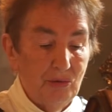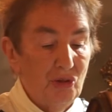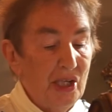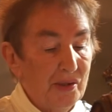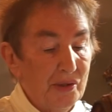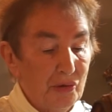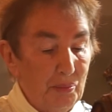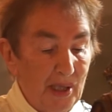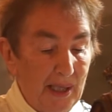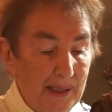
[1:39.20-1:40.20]
Jesus
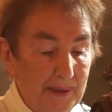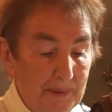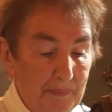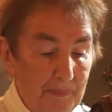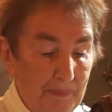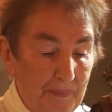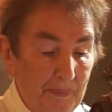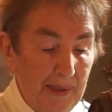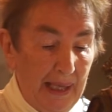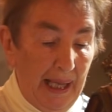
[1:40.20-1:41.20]
replied,
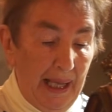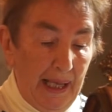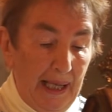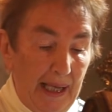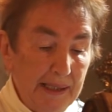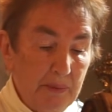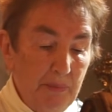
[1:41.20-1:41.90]
"As